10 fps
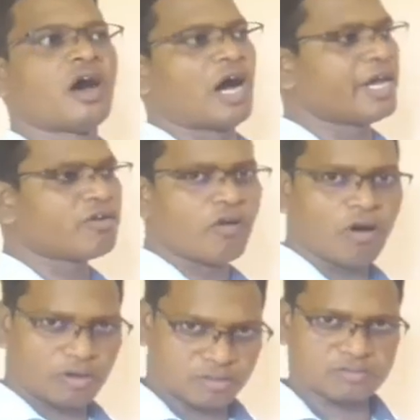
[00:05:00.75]
I
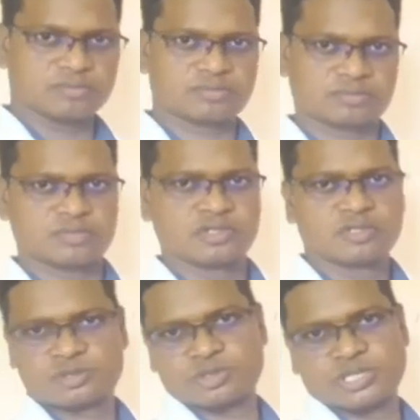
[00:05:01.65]
gone.
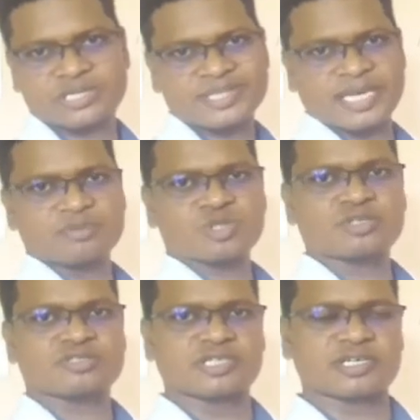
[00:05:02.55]
So that is
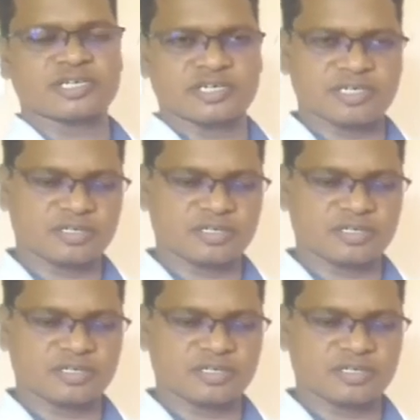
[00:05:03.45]
absolutely correct,